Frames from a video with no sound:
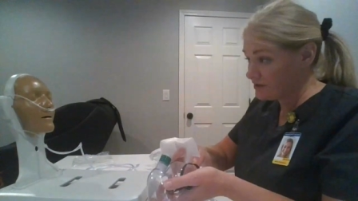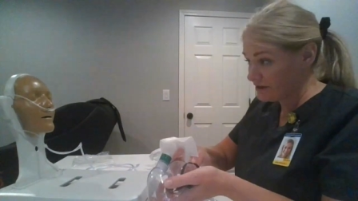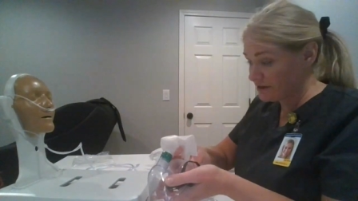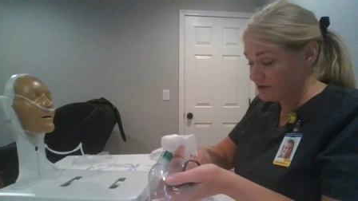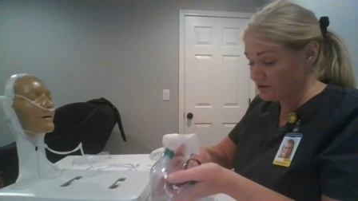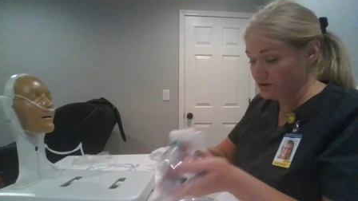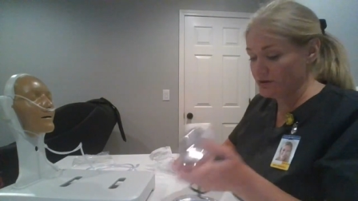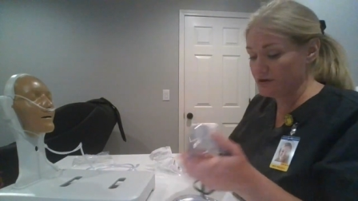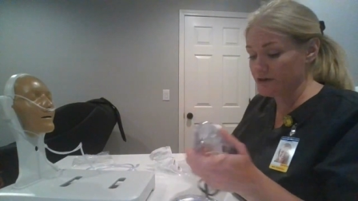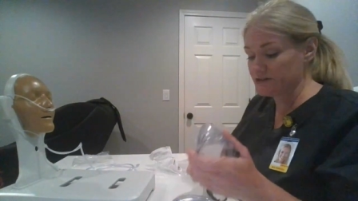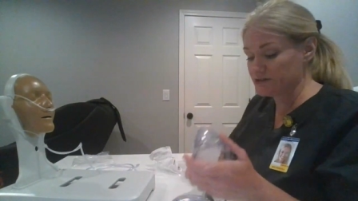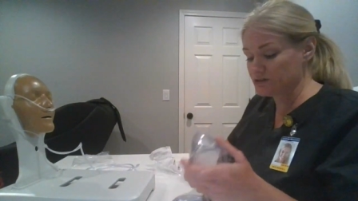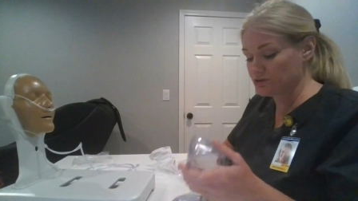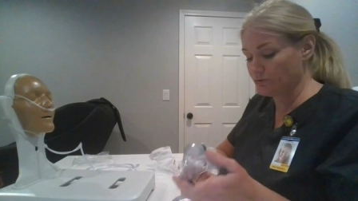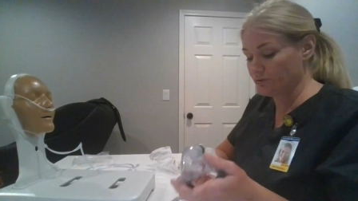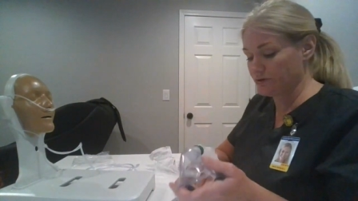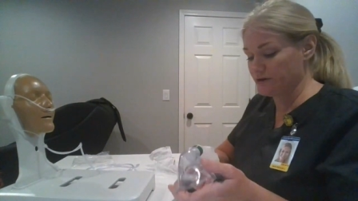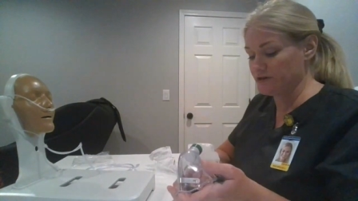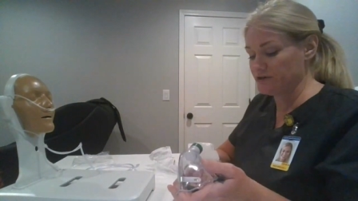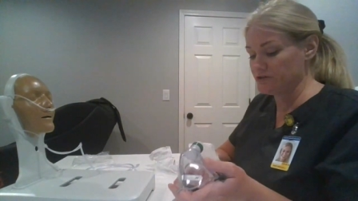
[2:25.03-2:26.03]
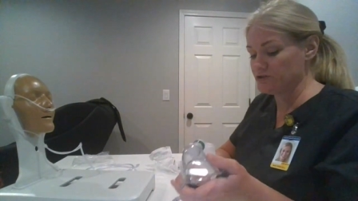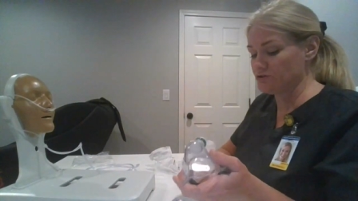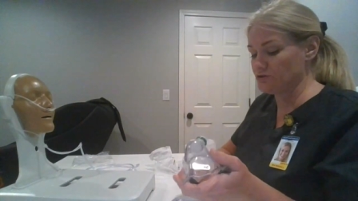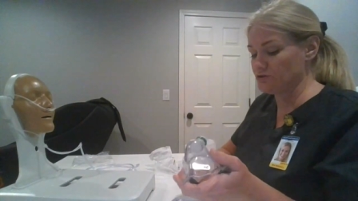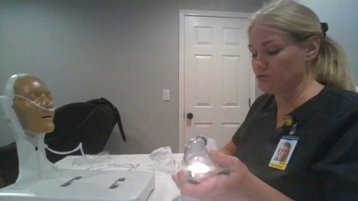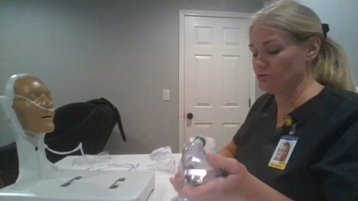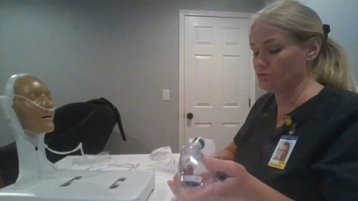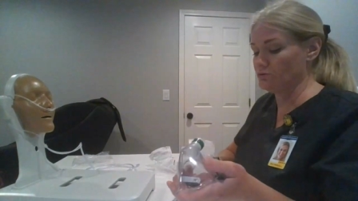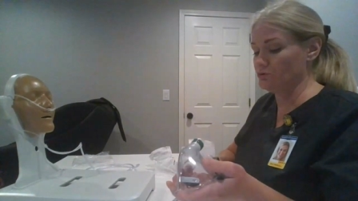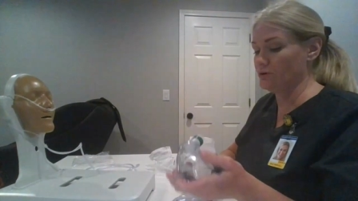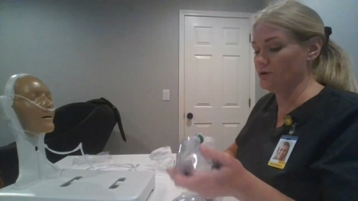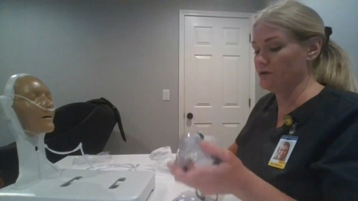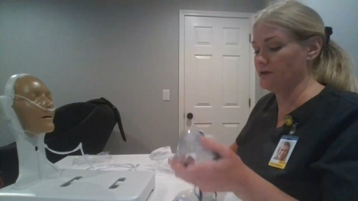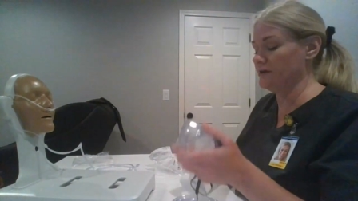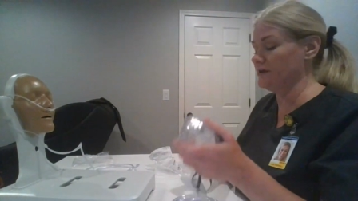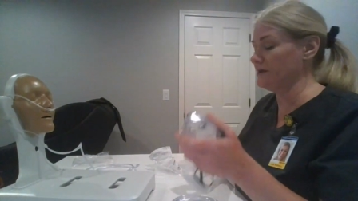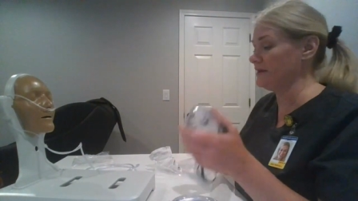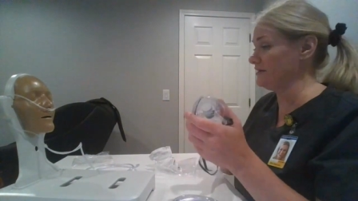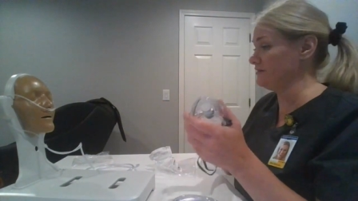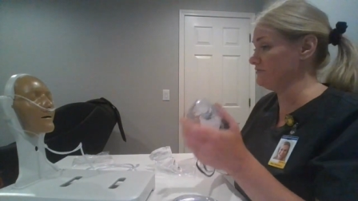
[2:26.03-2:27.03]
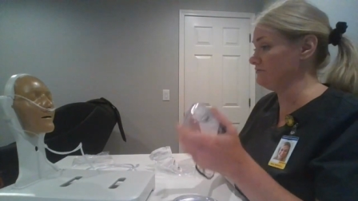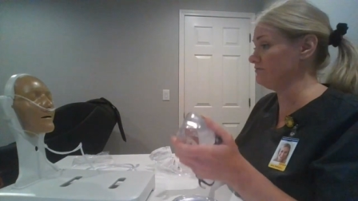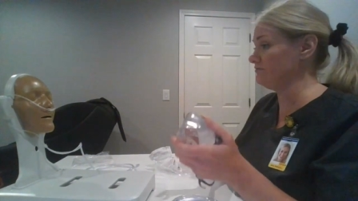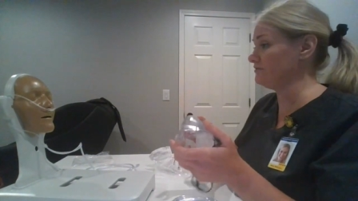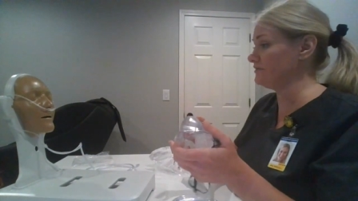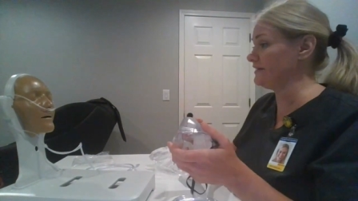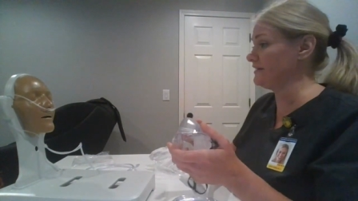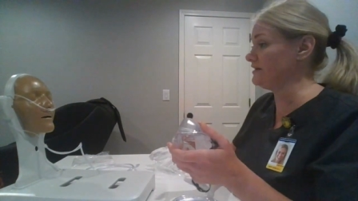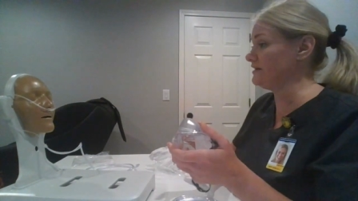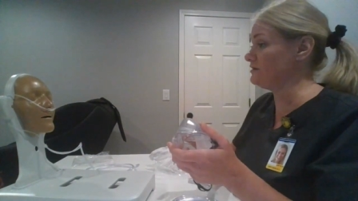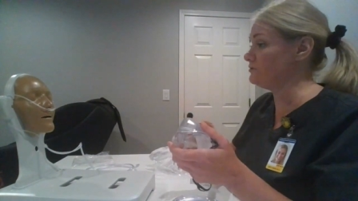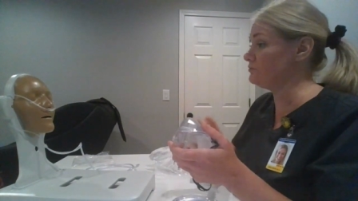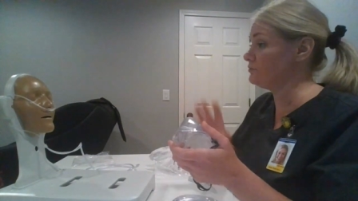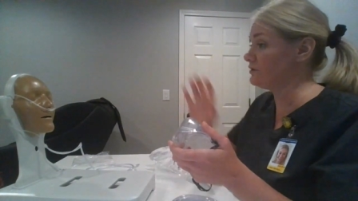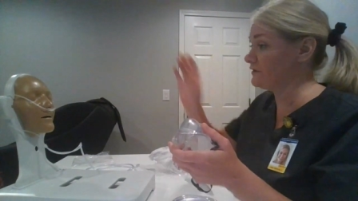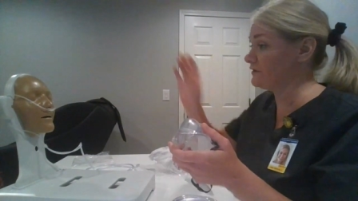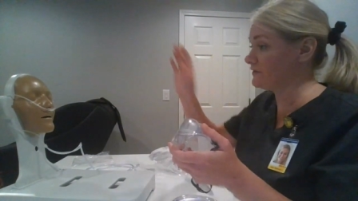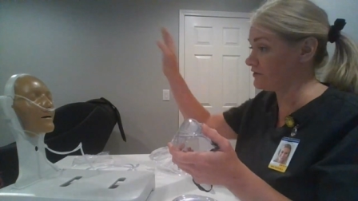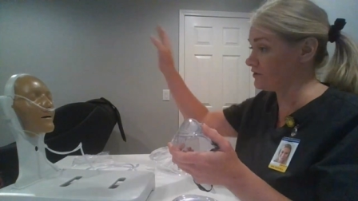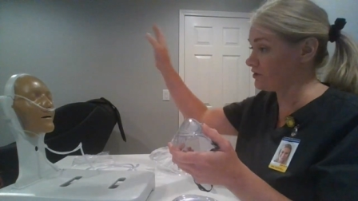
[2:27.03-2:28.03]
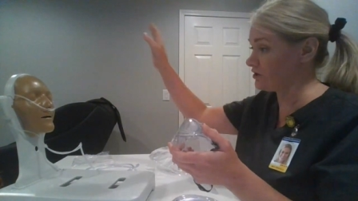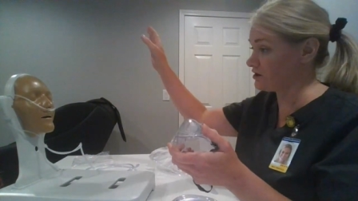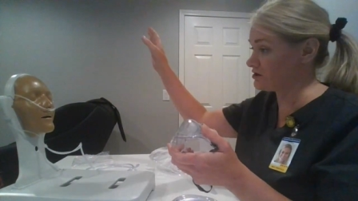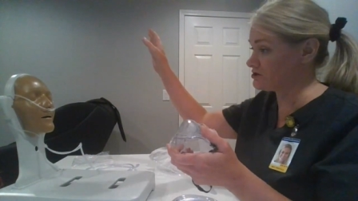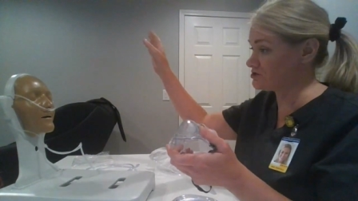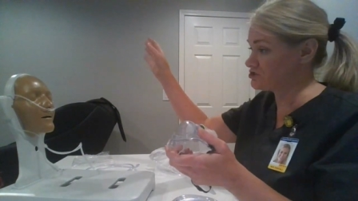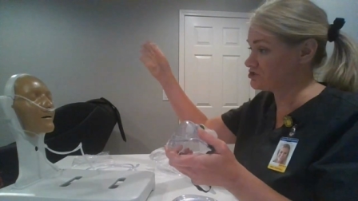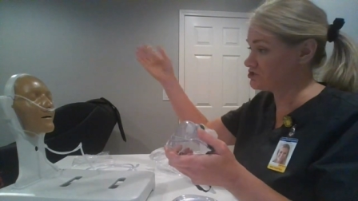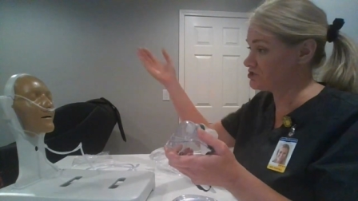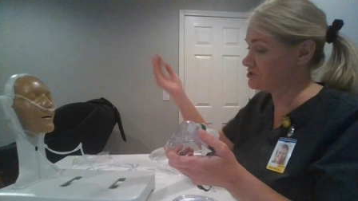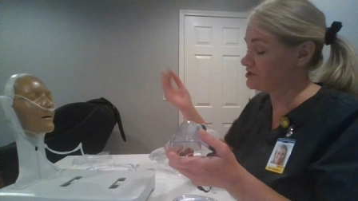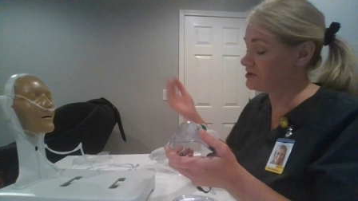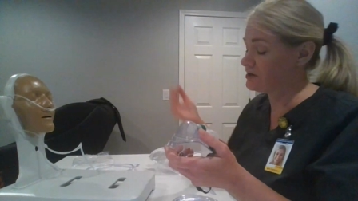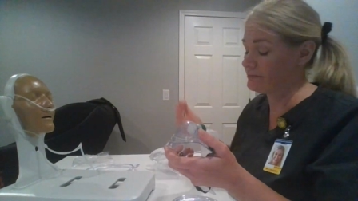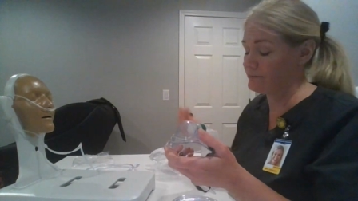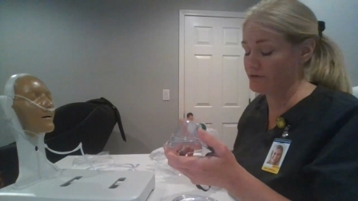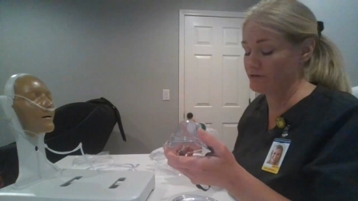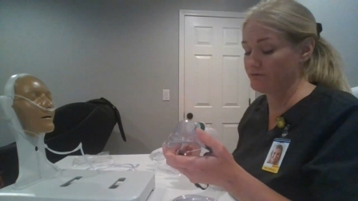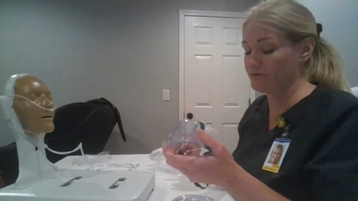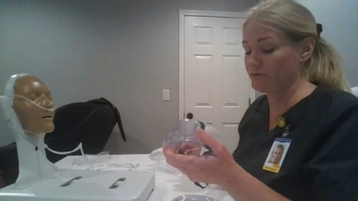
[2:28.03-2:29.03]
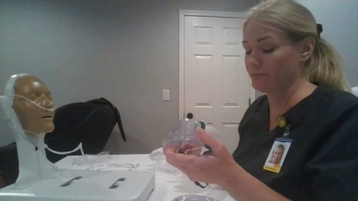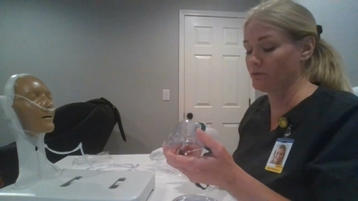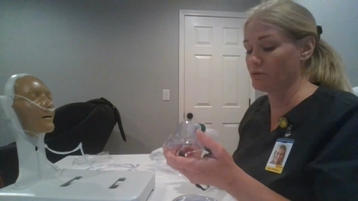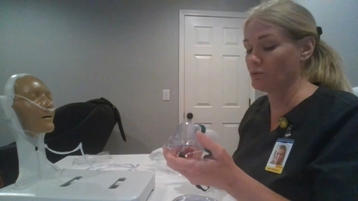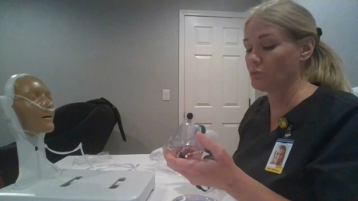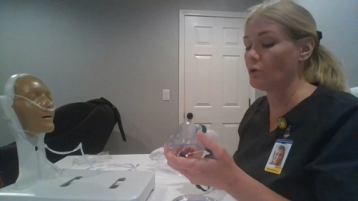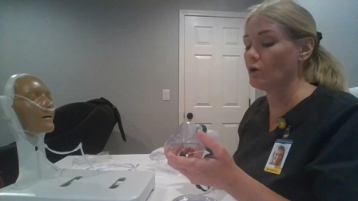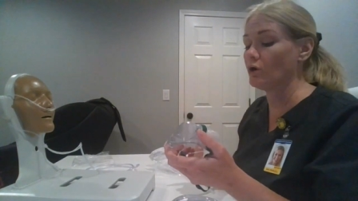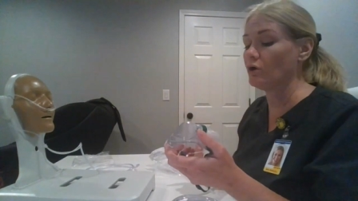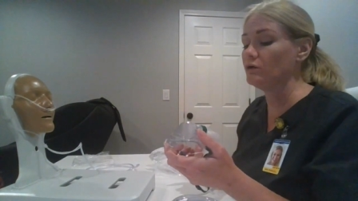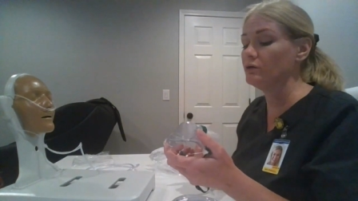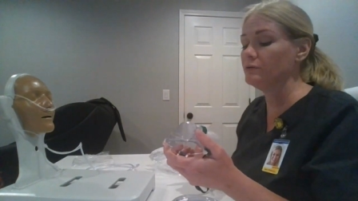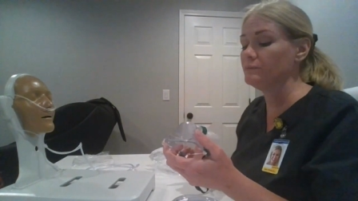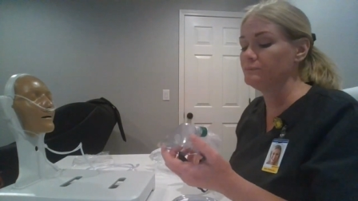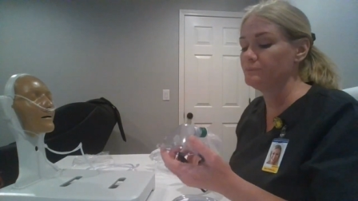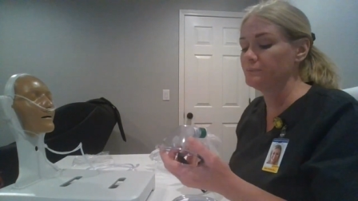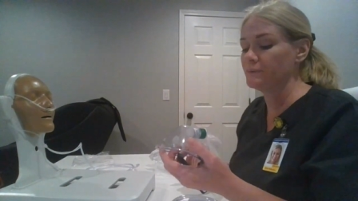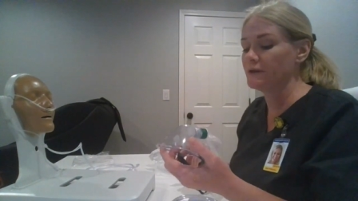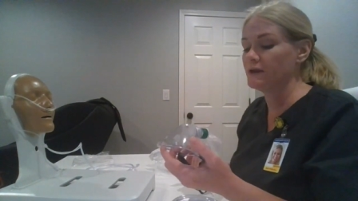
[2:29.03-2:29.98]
here is going to inflate with the oxygen coming from the wall.